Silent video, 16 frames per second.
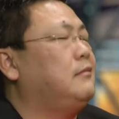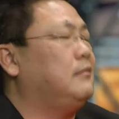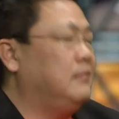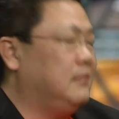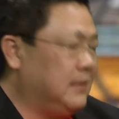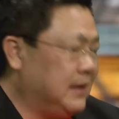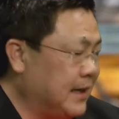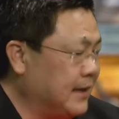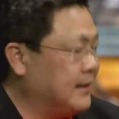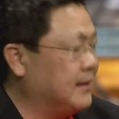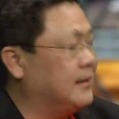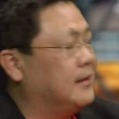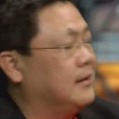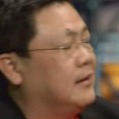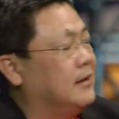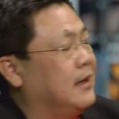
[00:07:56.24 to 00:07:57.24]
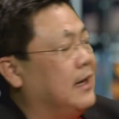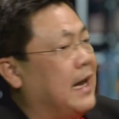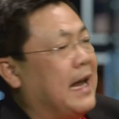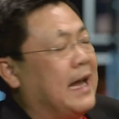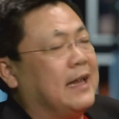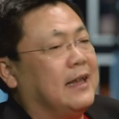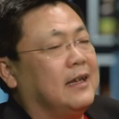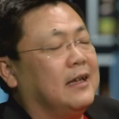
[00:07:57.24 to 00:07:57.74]
Yes.
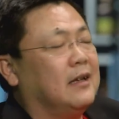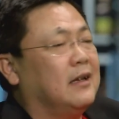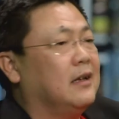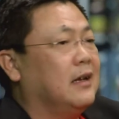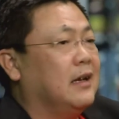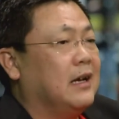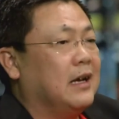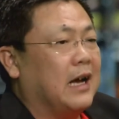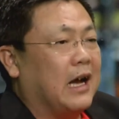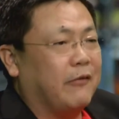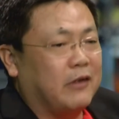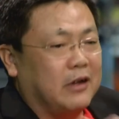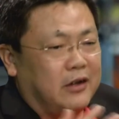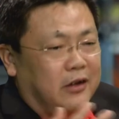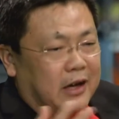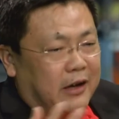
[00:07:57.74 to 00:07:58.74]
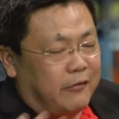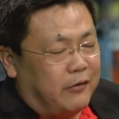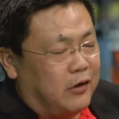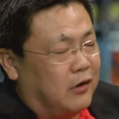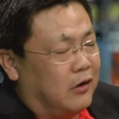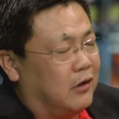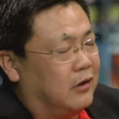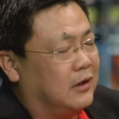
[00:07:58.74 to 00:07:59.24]
And after you have
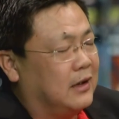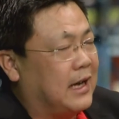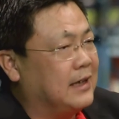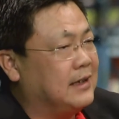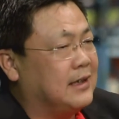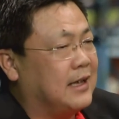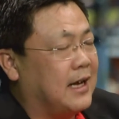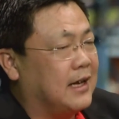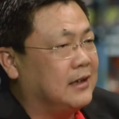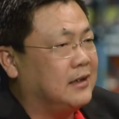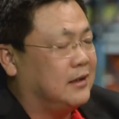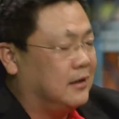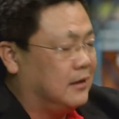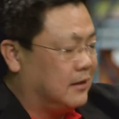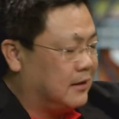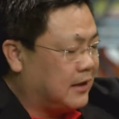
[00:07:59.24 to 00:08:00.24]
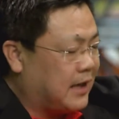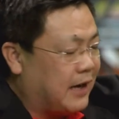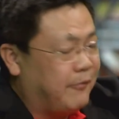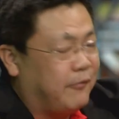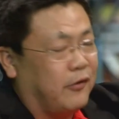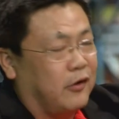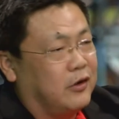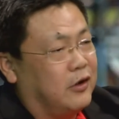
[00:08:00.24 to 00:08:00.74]
your nice lunch, time
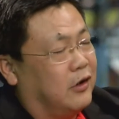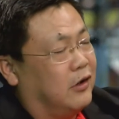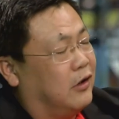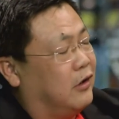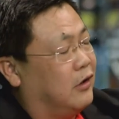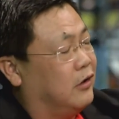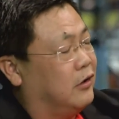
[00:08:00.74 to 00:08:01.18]
for your